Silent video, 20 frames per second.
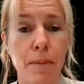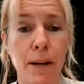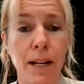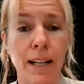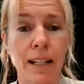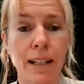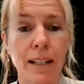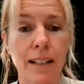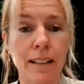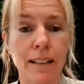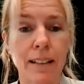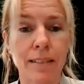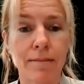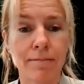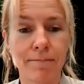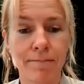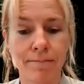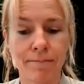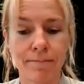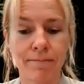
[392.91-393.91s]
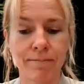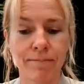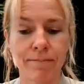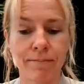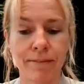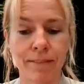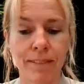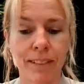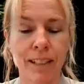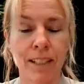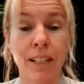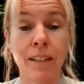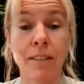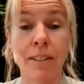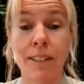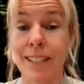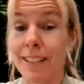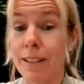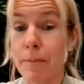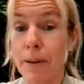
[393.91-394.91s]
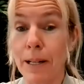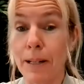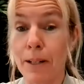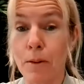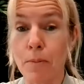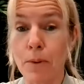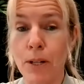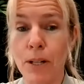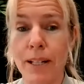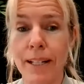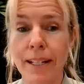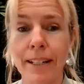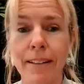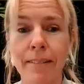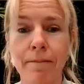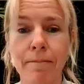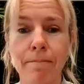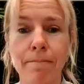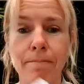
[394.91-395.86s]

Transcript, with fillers: Pelican, which is about community,